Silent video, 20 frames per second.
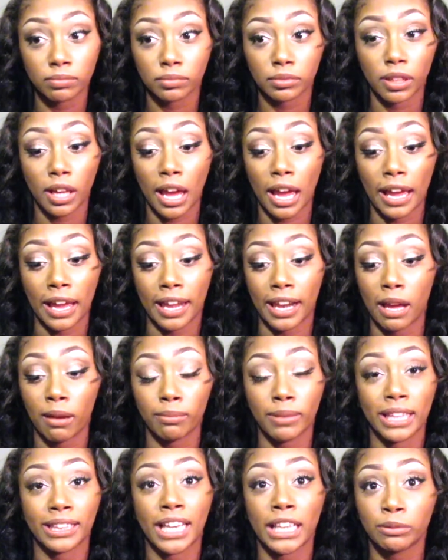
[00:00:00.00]
Right, and
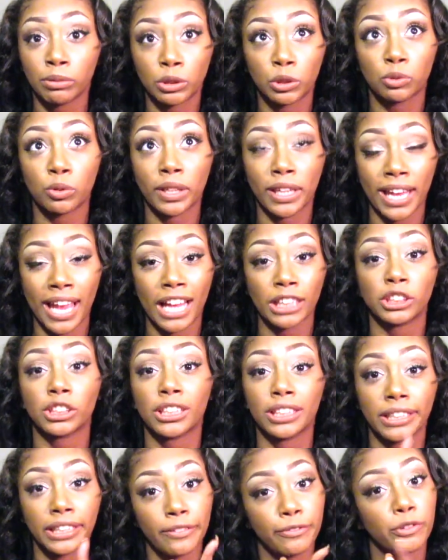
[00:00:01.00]
I'm like, that's what you get. I
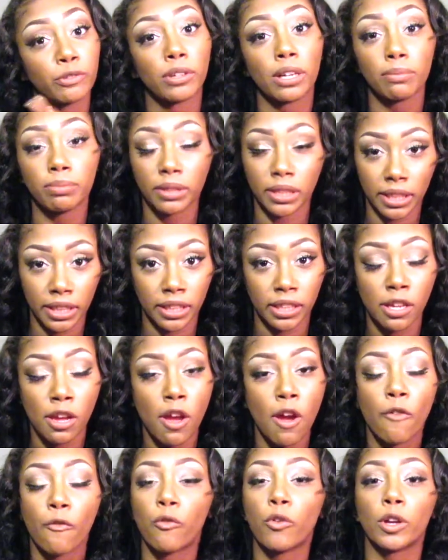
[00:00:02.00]
should leave you up there
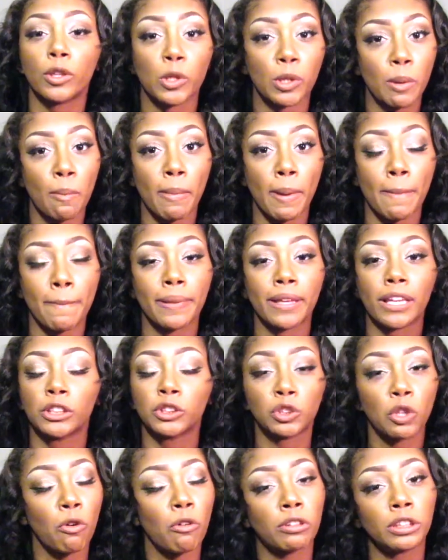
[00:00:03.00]
for a little bit
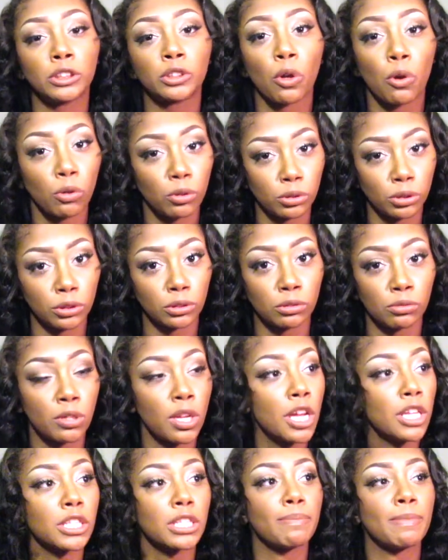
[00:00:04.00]
because no one told
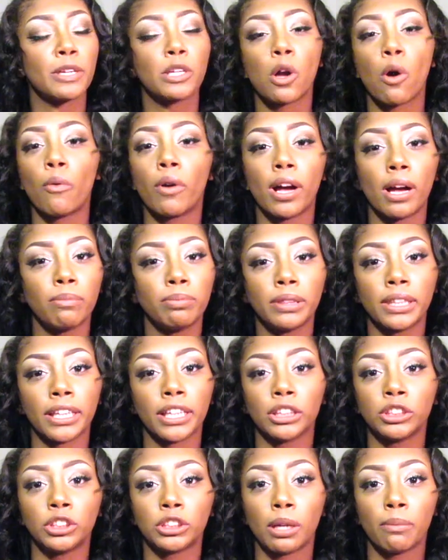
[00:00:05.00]
you to be going up
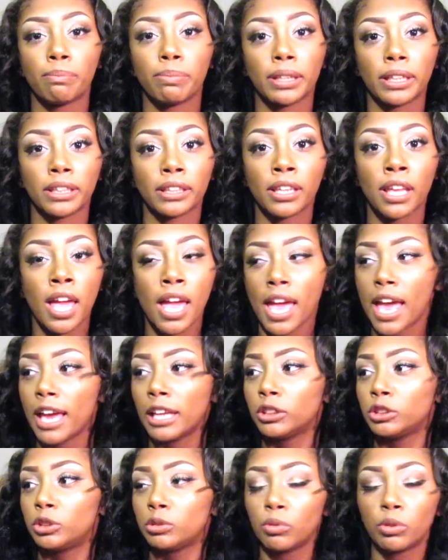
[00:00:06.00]
there, jumping
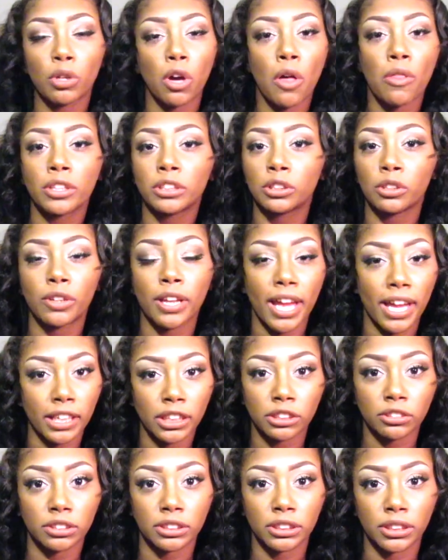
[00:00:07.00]
and doing all this little
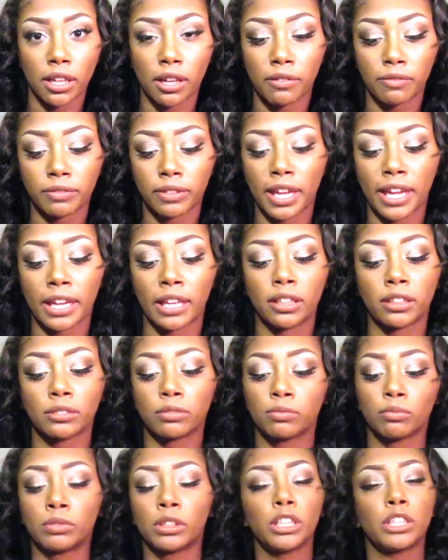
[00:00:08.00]
extra stuff. Like,
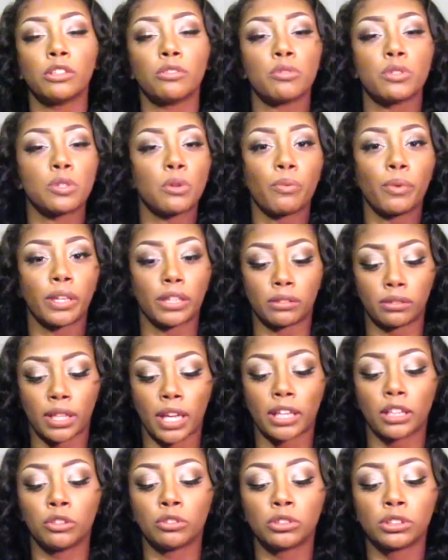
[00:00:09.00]
what are you doing?
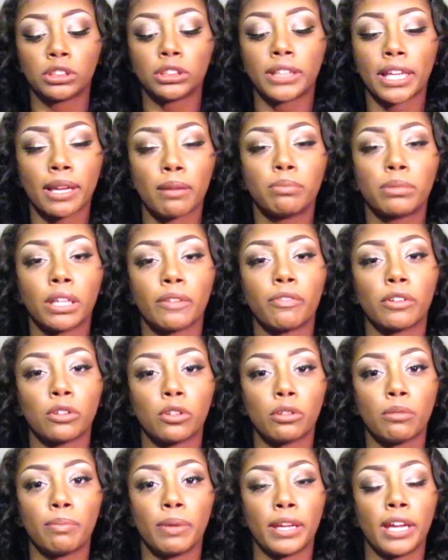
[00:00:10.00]
Like, you should stay up there for a
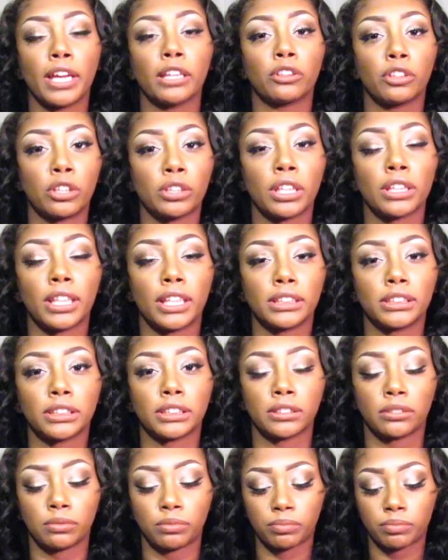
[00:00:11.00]
little bit and learn your
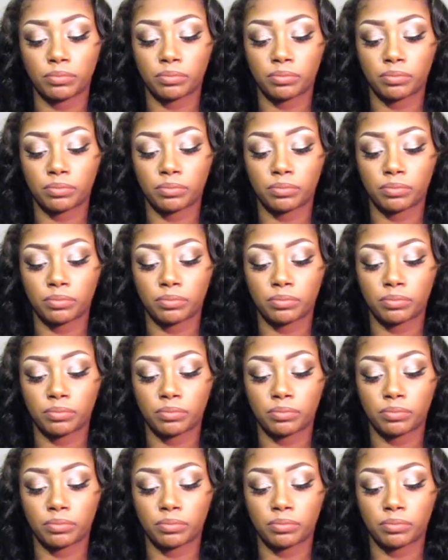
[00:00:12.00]
lesson.